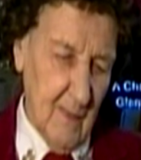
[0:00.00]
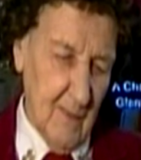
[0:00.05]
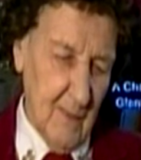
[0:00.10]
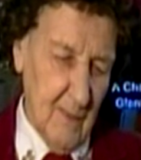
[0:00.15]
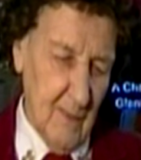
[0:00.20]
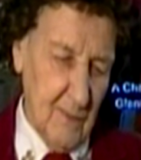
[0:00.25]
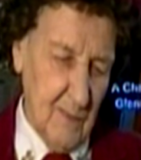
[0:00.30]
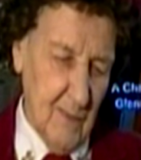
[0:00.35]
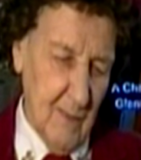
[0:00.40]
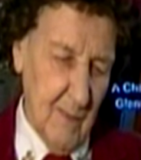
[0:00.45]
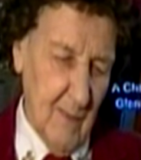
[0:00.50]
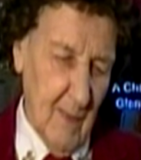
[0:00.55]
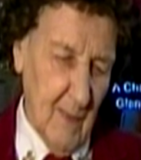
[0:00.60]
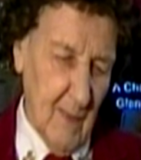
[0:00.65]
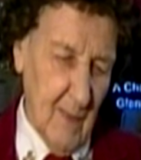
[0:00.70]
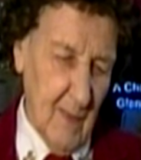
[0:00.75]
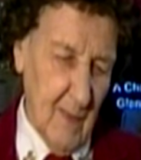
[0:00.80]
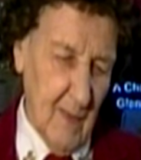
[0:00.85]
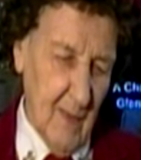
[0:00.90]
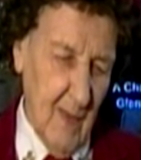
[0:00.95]
then she
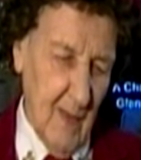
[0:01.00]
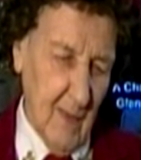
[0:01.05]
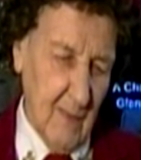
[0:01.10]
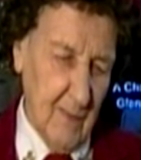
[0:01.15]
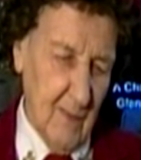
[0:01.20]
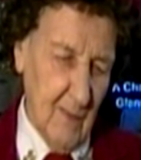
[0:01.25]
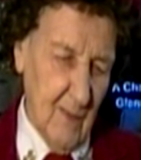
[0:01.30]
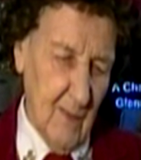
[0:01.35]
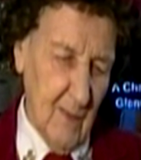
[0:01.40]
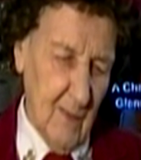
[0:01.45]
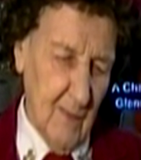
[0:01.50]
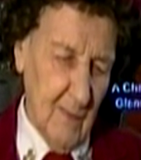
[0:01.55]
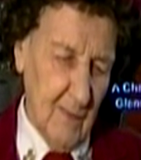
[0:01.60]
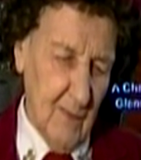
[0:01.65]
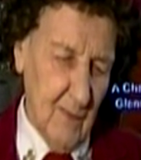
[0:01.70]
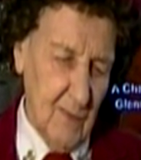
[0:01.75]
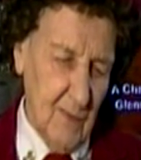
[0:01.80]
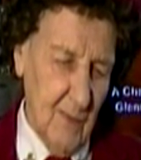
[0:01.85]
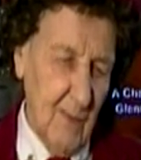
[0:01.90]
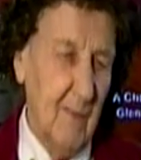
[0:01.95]
married an actor,
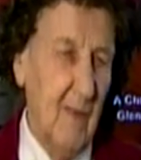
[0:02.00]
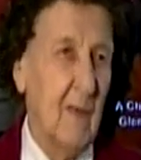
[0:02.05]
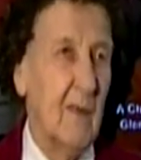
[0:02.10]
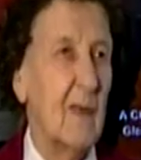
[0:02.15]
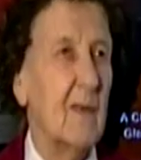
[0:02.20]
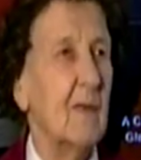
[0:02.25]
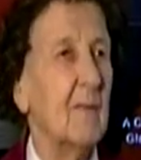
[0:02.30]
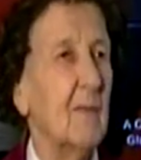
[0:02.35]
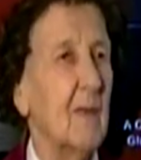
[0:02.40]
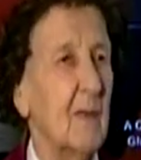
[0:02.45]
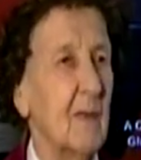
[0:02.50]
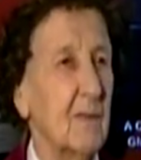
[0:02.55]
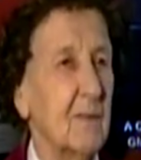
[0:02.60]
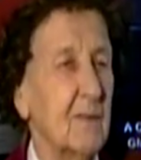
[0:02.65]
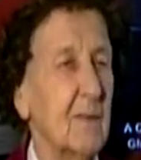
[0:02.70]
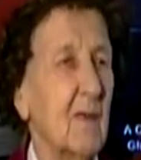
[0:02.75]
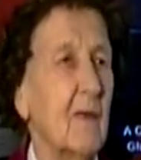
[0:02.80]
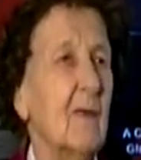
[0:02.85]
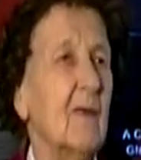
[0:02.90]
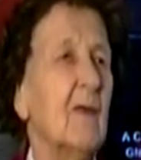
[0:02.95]
then she married a
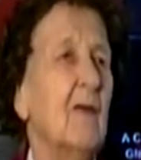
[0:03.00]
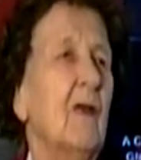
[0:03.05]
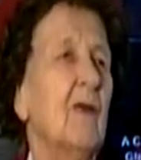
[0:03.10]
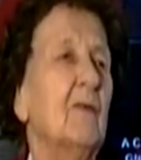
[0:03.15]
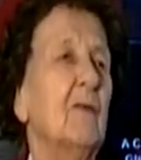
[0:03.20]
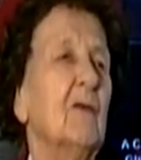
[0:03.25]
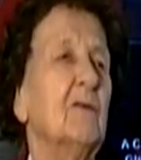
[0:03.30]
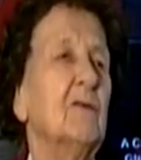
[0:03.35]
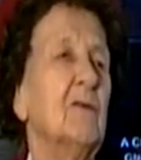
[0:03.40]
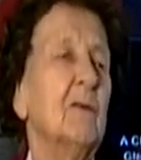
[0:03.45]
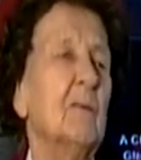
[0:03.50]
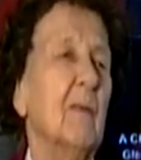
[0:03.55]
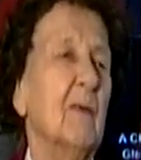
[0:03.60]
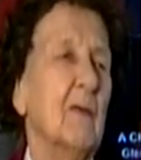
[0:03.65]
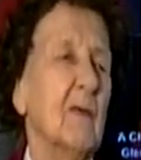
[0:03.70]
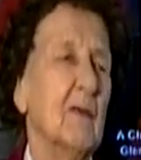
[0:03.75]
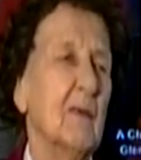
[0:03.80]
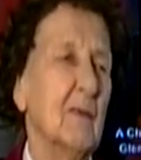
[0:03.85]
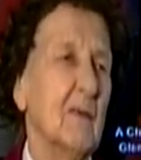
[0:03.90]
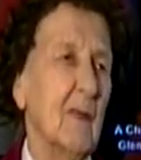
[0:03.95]
minister, and then she
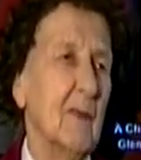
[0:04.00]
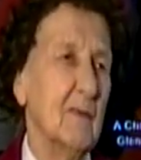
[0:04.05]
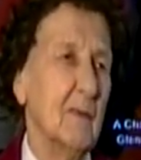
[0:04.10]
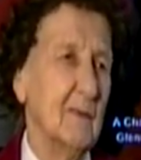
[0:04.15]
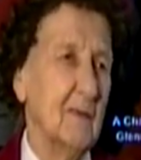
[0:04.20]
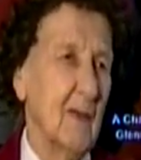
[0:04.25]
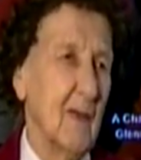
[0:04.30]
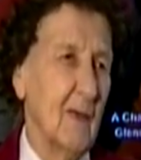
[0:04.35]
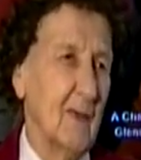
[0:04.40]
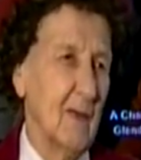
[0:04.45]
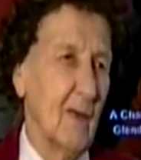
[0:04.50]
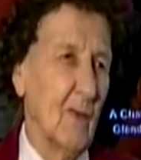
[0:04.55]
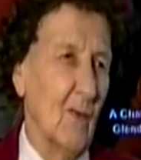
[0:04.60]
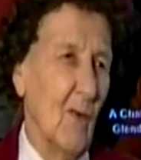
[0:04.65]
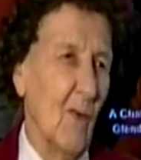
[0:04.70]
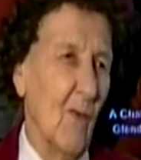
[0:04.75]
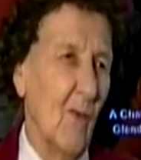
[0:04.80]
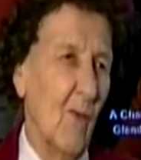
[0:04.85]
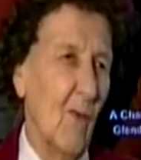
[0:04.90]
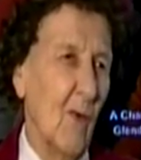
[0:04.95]
married an undertaker.
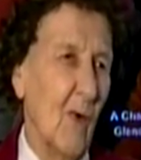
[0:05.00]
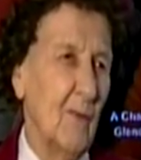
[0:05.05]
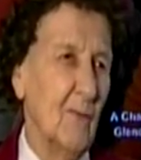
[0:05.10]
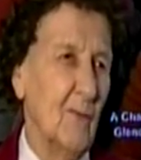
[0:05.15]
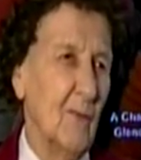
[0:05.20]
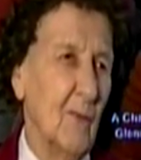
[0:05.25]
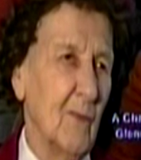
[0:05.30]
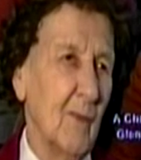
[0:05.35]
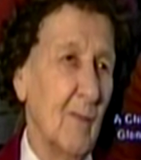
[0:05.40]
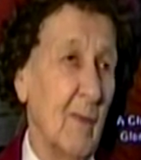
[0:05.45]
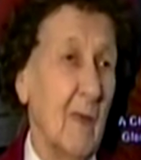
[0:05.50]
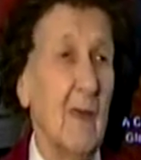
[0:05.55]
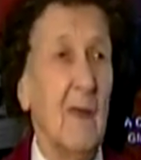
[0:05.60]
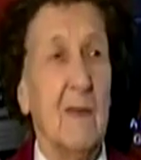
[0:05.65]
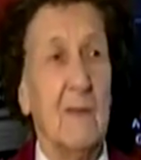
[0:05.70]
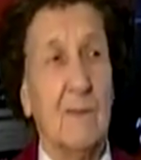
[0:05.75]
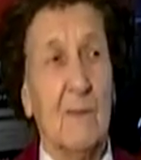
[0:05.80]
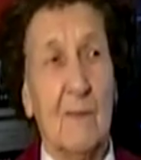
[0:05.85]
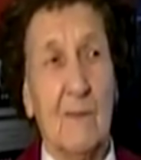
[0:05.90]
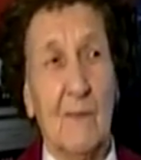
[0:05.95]
1 for the money,
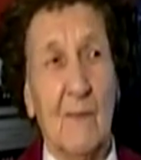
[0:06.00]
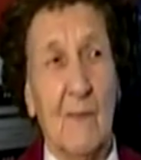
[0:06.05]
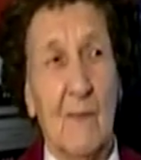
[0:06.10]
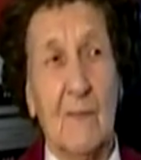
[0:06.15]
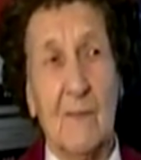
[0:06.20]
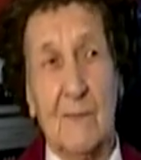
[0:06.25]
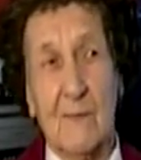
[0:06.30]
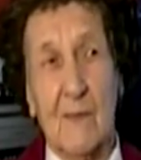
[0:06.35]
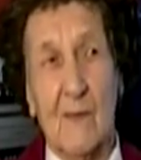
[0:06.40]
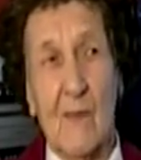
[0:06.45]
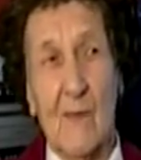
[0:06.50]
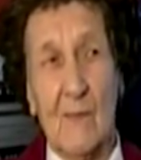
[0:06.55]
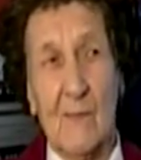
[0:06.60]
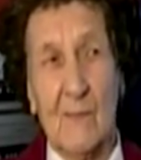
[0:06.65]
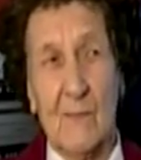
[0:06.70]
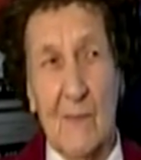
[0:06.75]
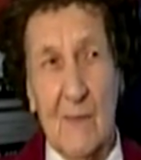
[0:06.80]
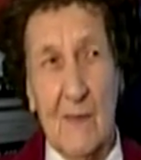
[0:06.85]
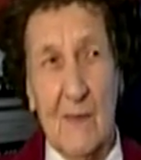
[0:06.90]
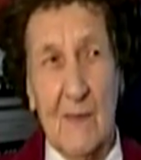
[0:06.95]
2 for the show,
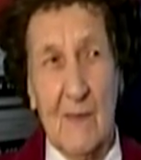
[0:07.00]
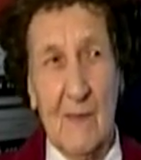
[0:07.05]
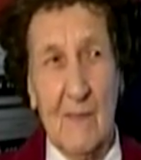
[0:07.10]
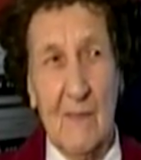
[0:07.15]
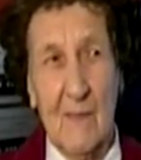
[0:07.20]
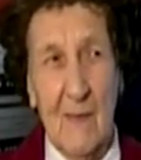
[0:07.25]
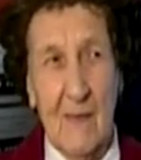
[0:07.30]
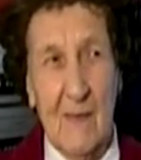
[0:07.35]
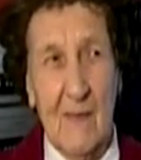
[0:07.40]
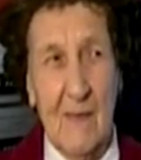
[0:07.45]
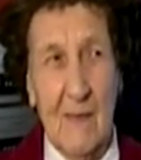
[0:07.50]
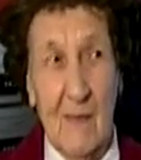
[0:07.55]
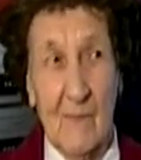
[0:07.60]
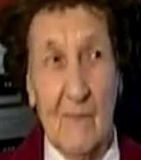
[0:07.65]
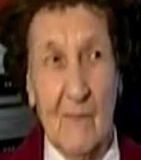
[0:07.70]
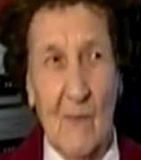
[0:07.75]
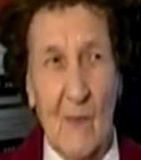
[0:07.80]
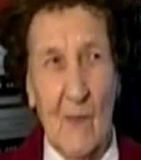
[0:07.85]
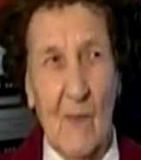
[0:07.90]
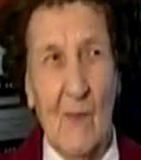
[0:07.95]
3 to get ready, and
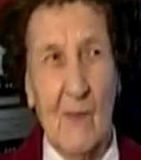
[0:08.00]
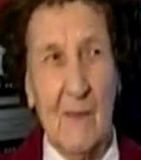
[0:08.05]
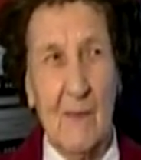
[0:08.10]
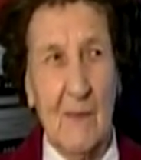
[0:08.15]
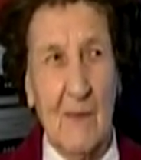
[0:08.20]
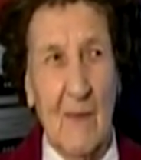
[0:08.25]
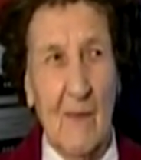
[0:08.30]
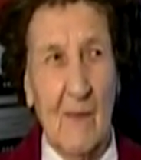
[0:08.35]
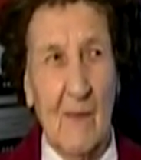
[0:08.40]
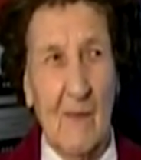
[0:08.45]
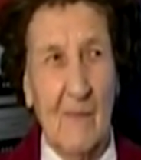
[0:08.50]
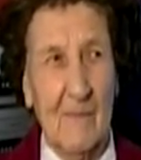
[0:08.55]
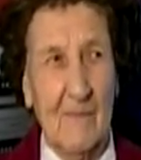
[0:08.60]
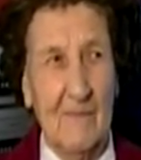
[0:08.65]
4 to go.